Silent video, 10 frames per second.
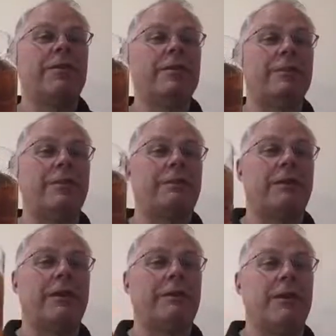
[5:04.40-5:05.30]
to be a
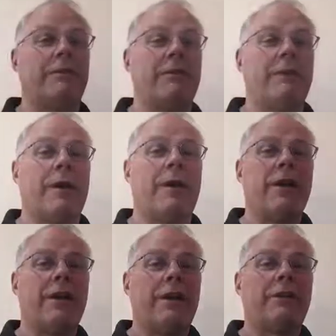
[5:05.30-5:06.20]
really great brewer,
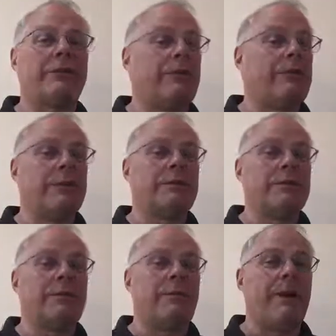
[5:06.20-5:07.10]
is you have to be
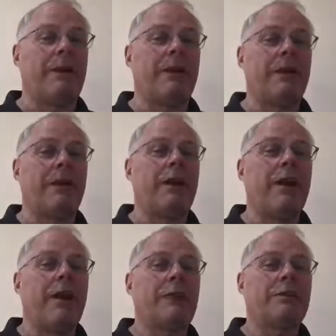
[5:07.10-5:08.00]
obsessive about the cleaning.
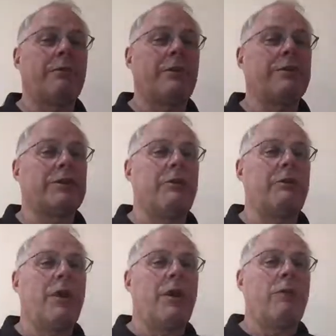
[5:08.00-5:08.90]
So anyway,
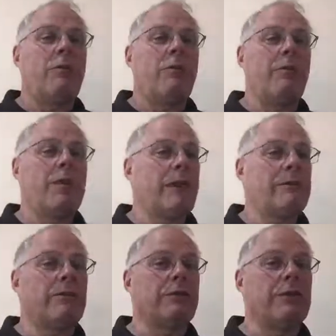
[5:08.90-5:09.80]
so we
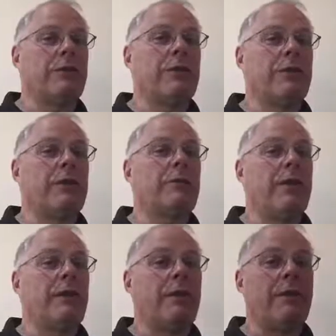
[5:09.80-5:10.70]
kept in contact with him, and
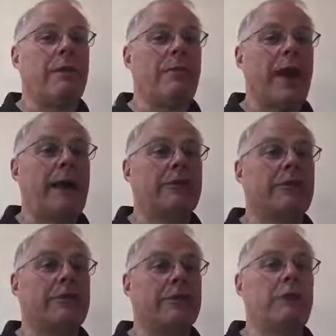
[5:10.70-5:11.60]
we invited him back
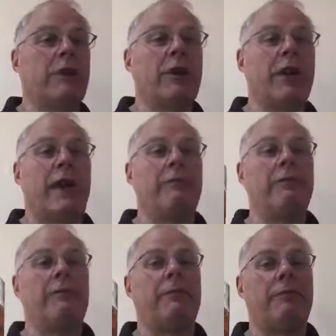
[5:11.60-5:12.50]
to do a
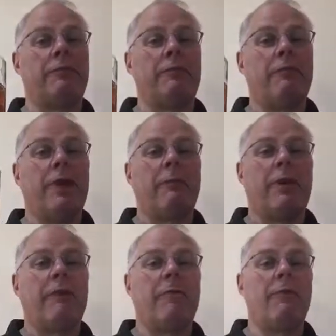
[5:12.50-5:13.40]
collaborative brew,
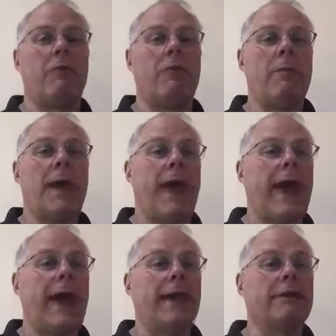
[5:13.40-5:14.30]
both Rob
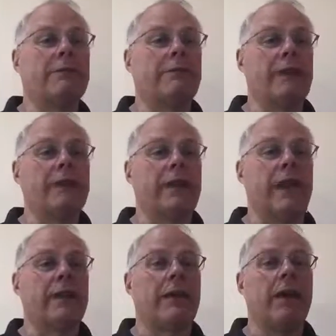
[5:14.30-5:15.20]
and Rick together.